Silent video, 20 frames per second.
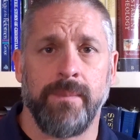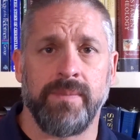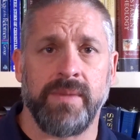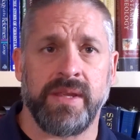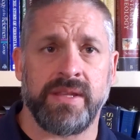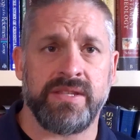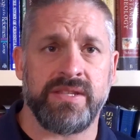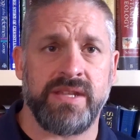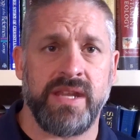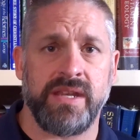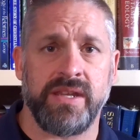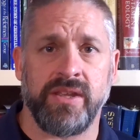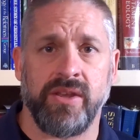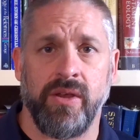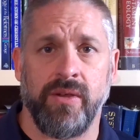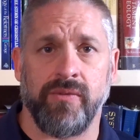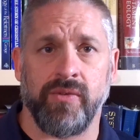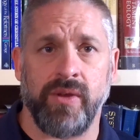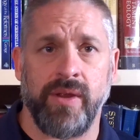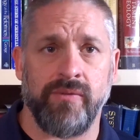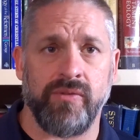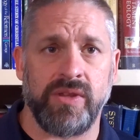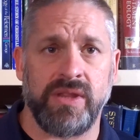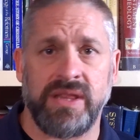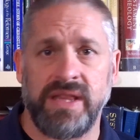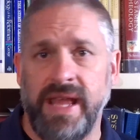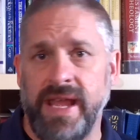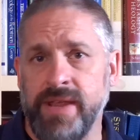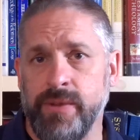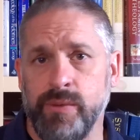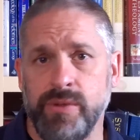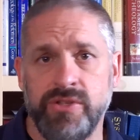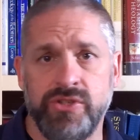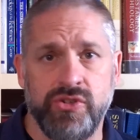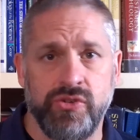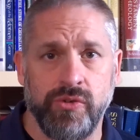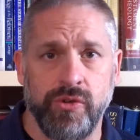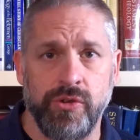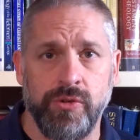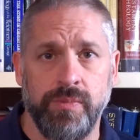extending over every
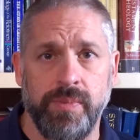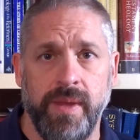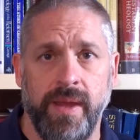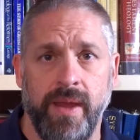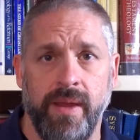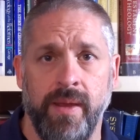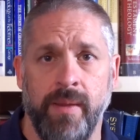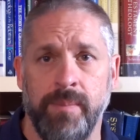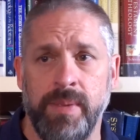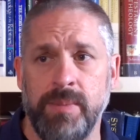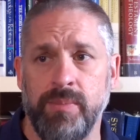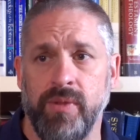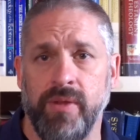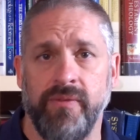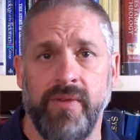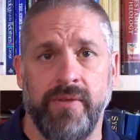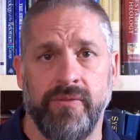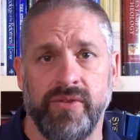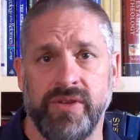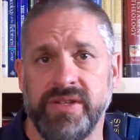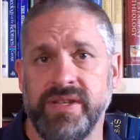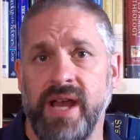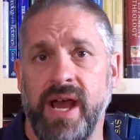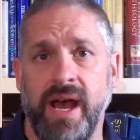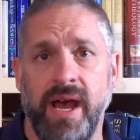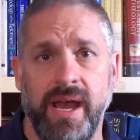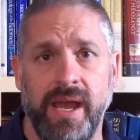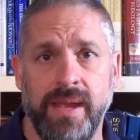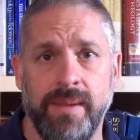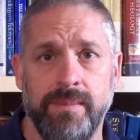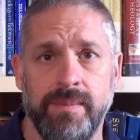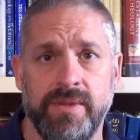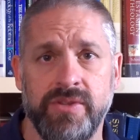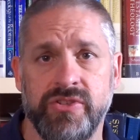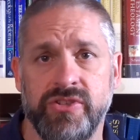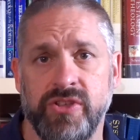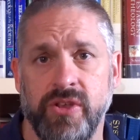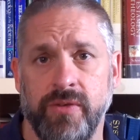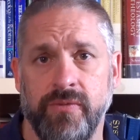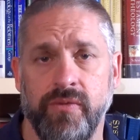language group, people of every time,
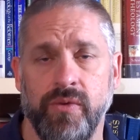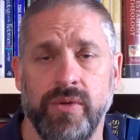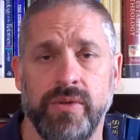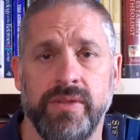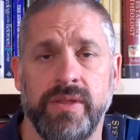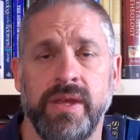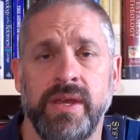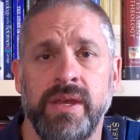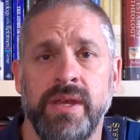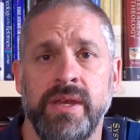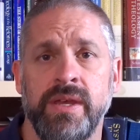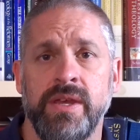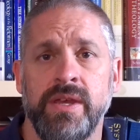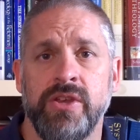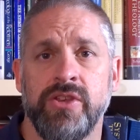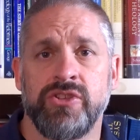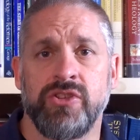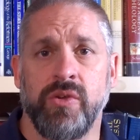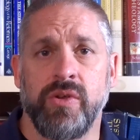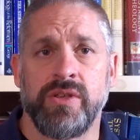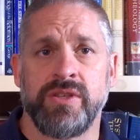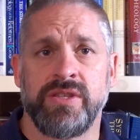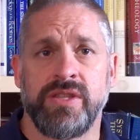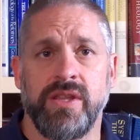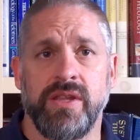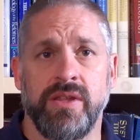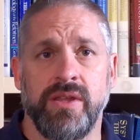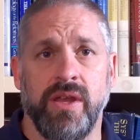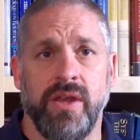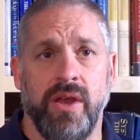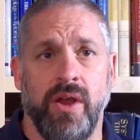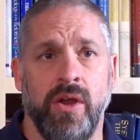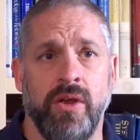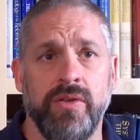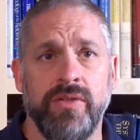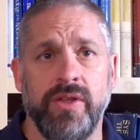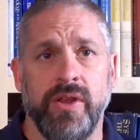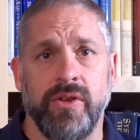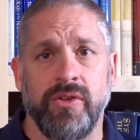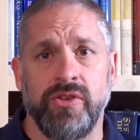and so forth. So
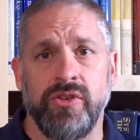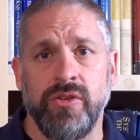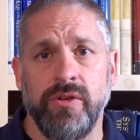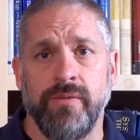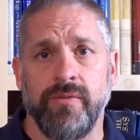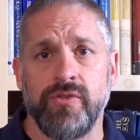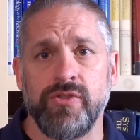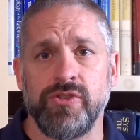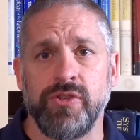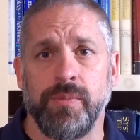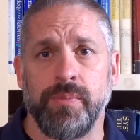are there universal